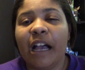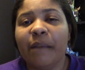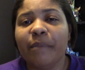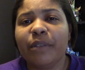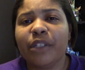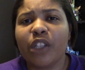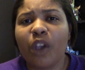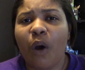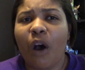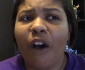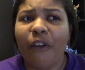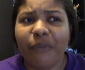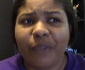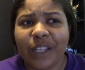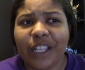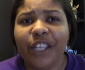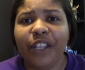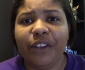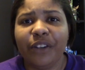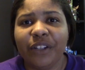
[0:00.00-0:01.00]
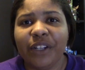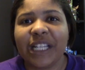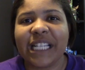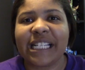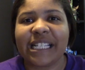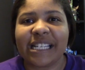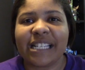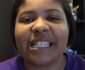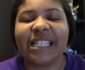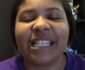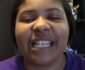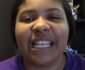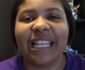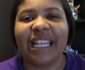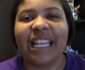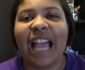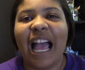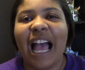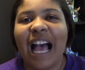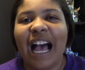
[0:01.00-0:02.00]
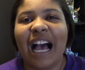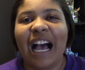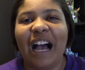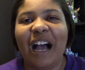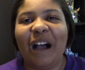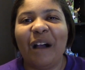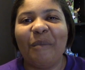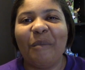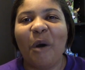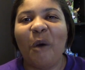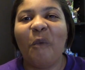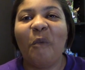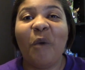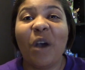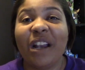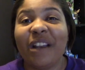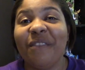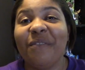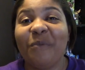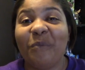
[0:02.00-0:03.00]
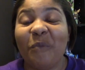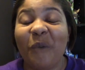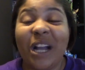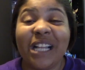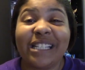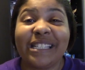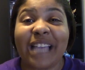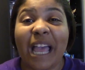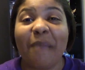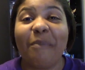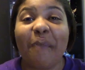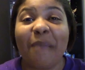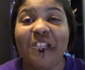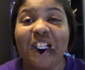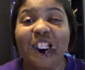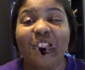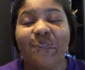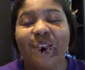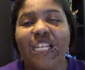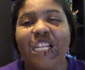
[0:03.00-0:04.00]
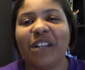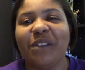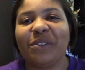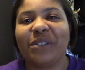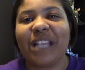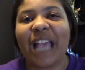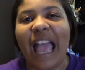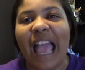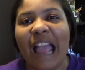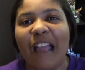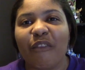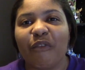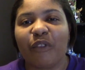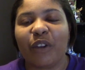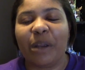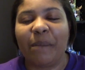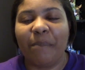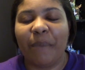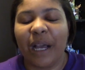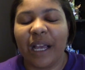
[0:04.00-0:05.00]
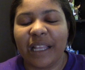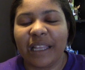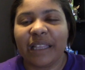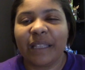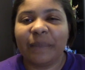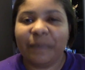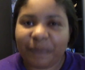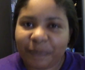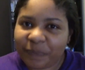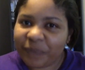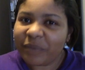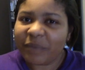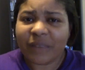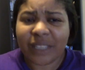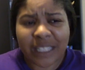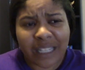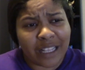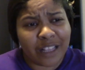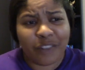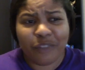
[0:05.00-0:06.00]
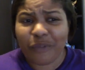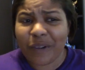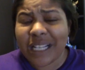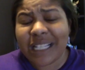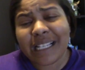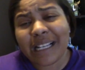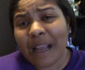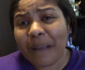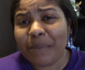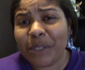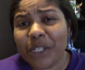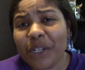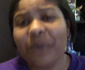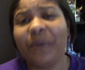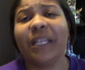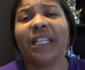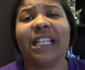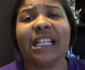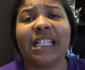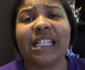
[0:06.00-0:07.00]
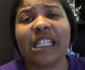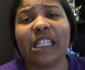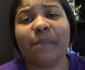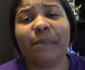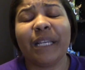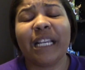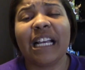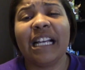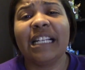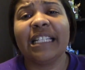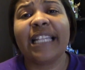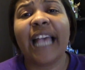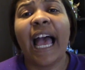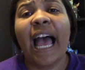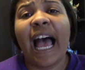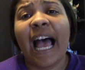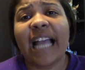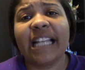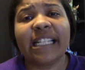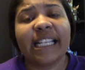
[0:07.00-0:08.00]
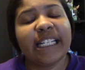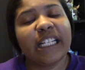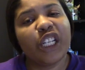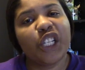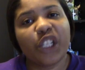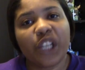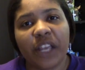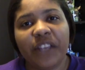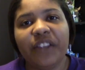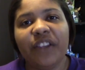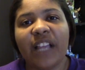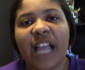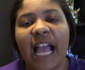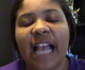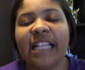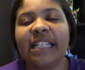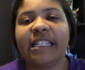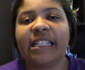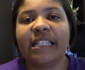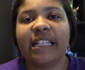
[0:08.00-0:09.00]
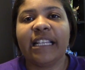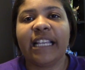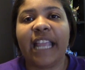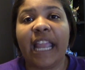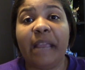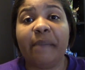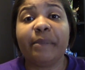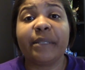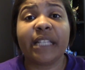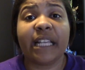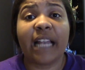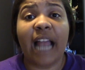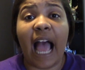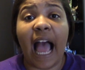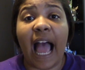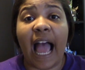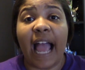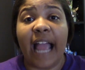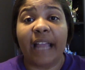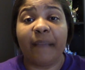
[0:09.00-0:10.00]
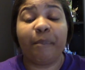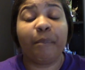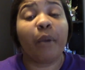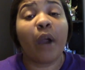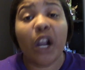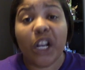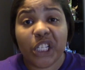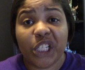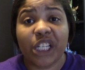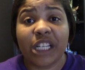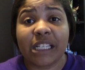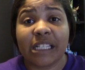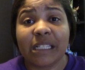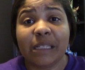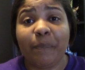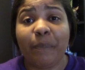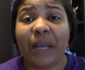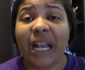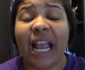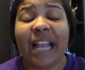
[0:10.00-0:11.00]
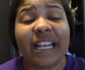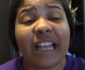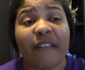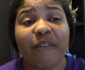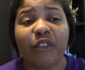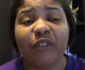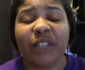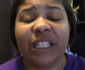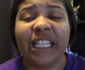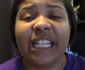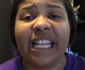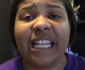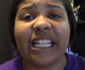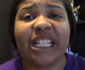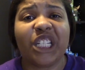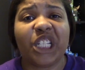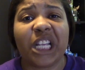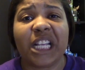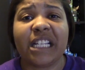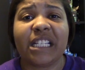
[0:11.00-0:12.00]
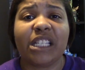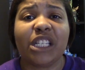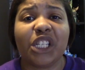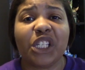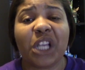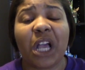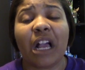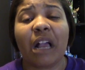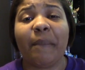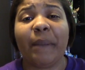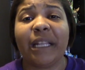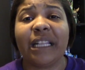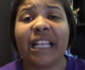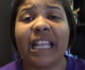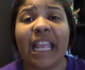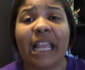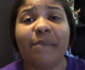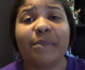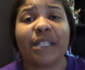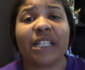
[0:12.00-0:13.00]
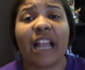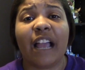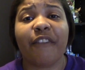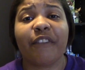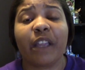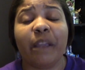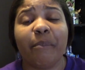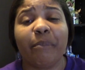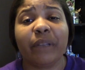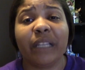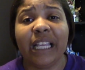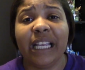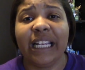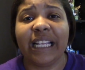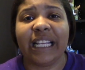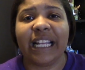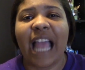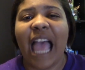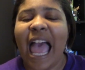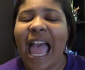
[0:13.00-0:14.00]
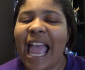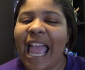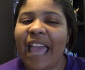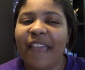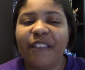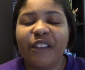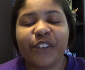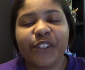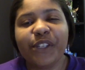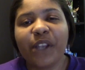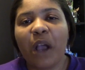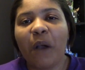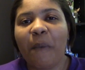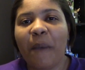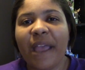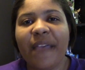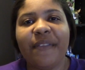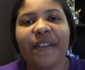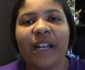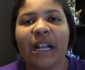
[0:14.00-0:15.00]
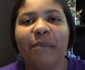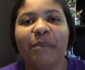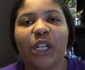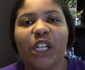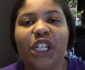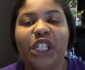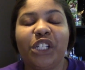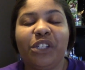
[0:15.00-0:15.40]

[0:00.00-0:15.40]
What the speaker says: So hopefully you'll get to see one type of these videos every month. The reason I'm doing this is because I tend to show you guys the games that I purchased, but I never really get a chance to talk about the games that I've completed. And there's no way that I'm going to